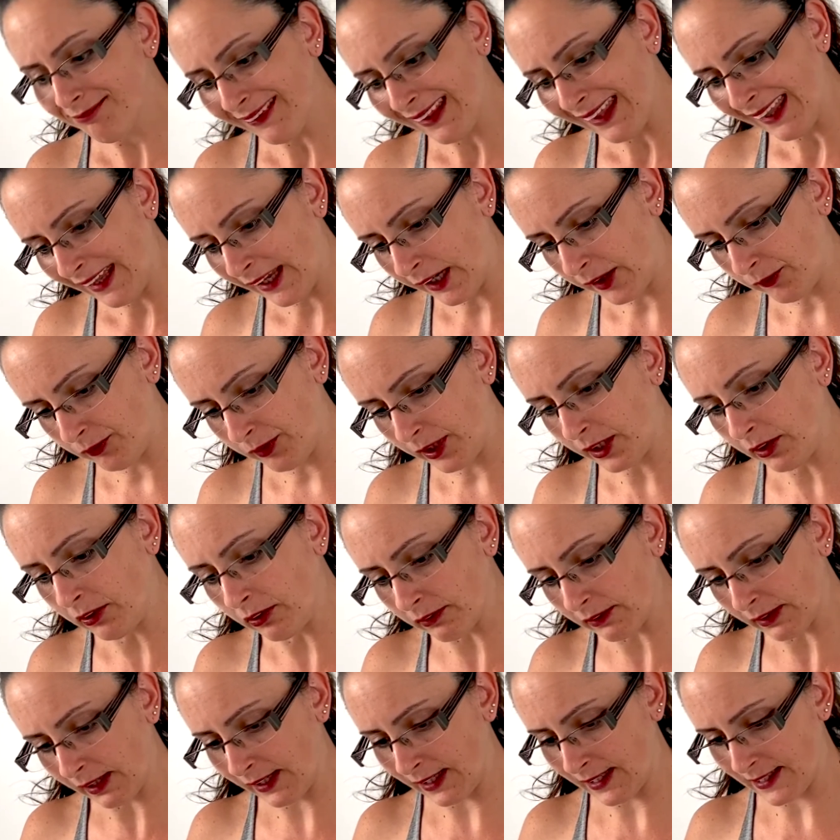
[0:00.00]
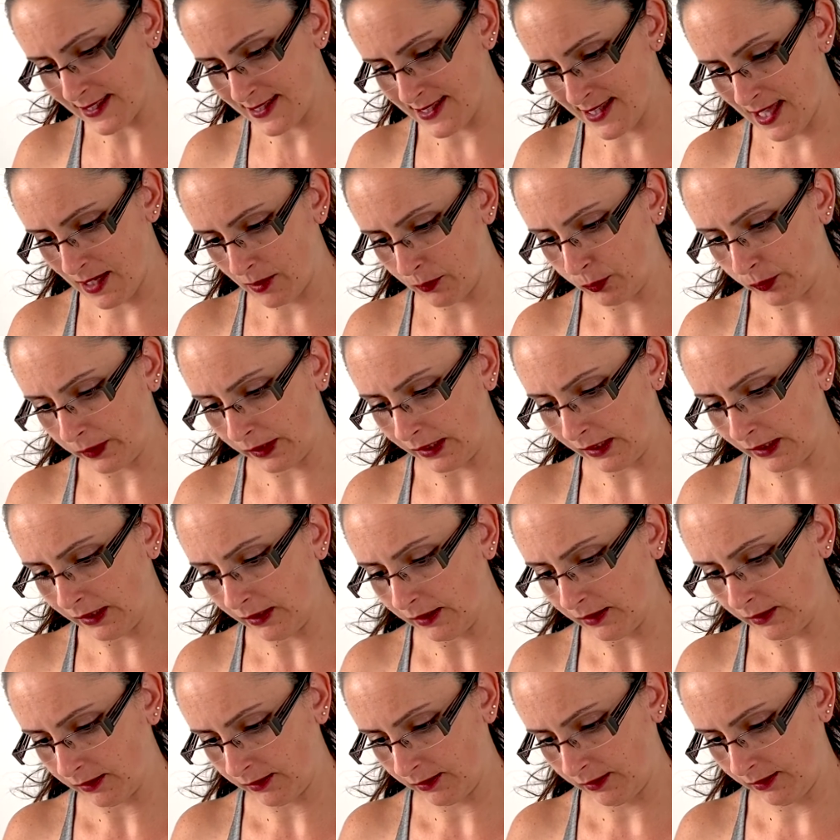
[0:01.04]
and recognize that
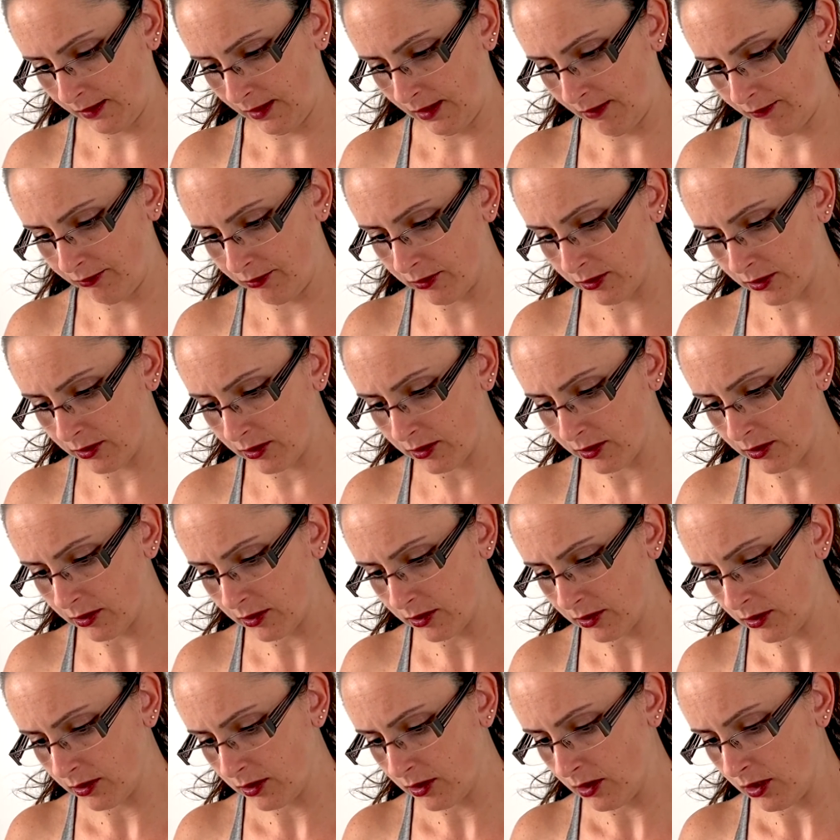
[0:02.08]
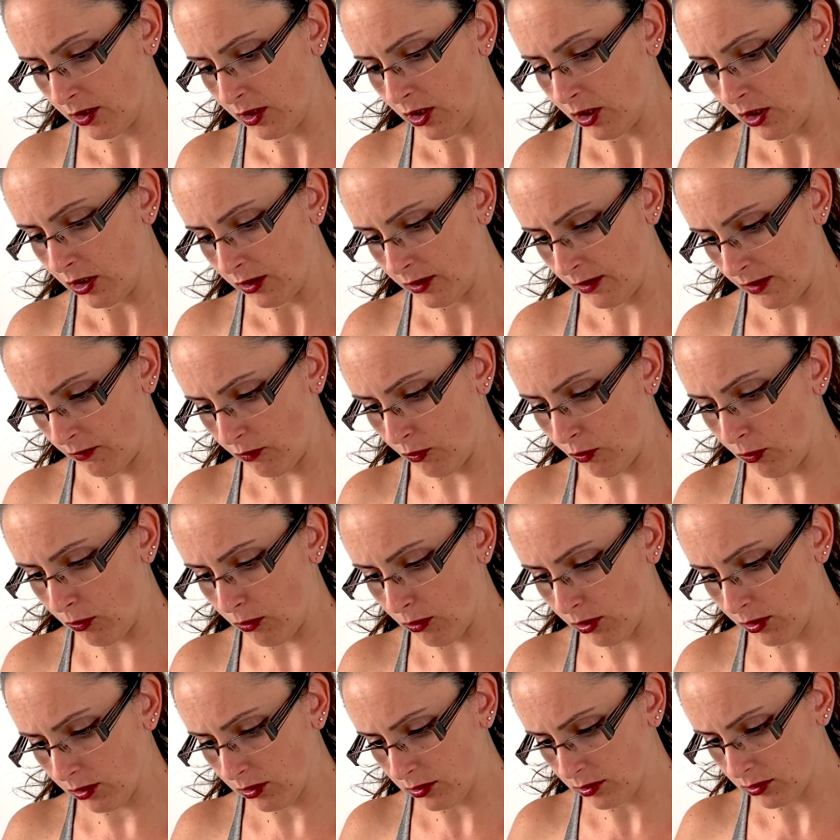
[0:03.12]
we never know
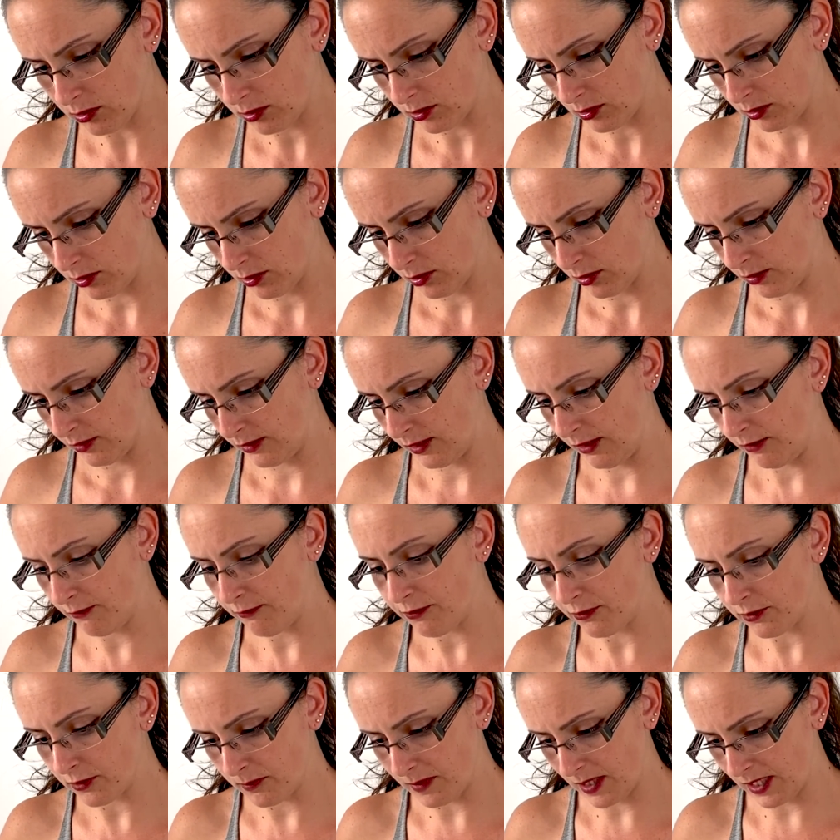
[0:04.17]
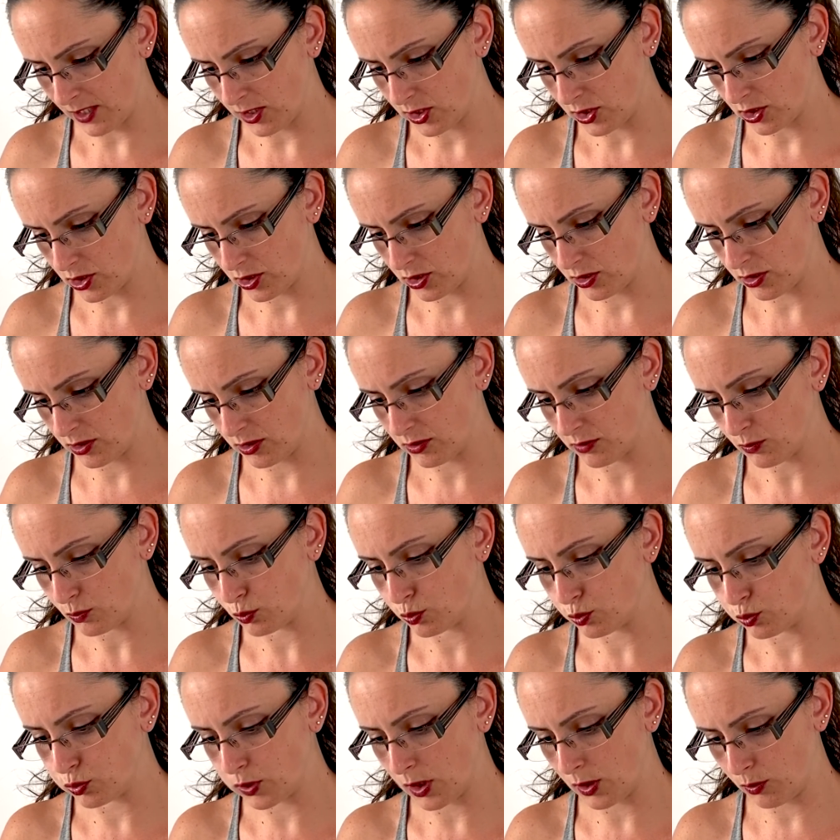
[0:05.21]
all the information
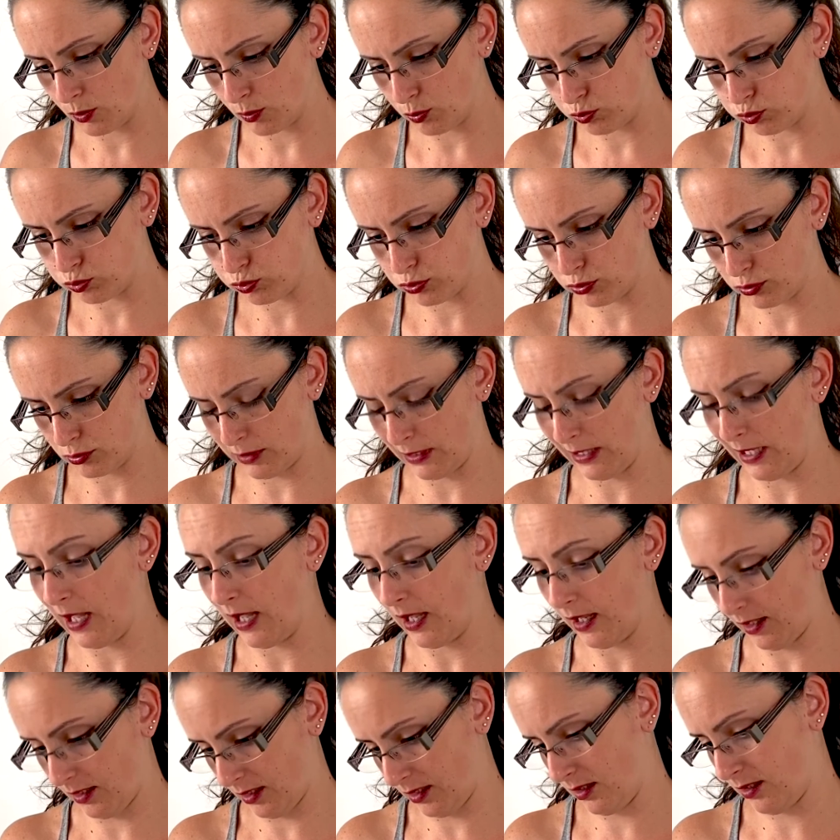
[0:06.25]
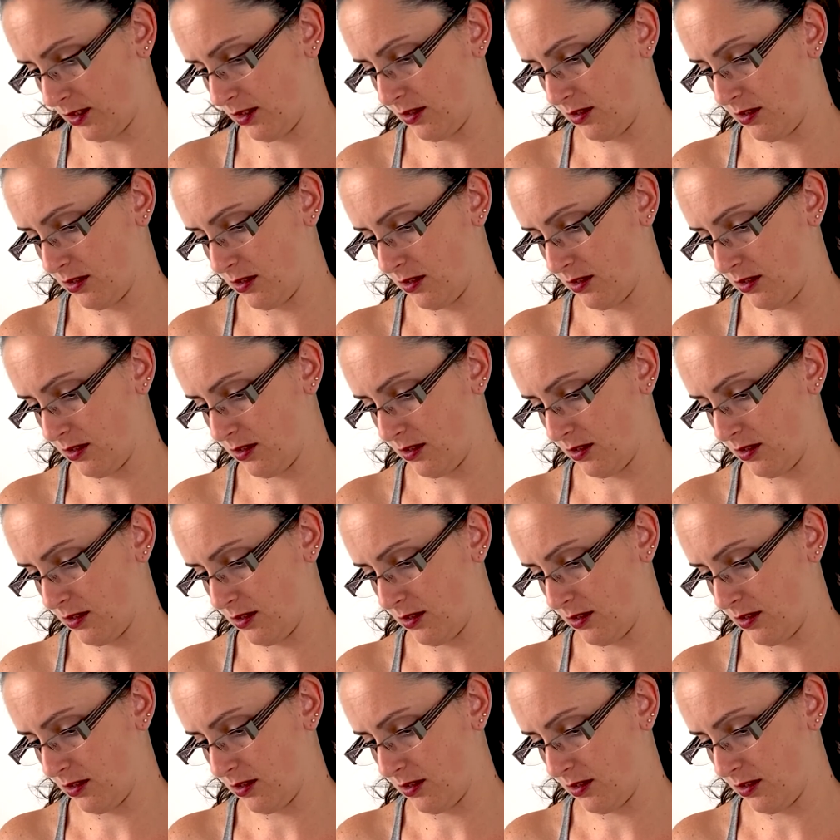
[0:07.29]
we would like.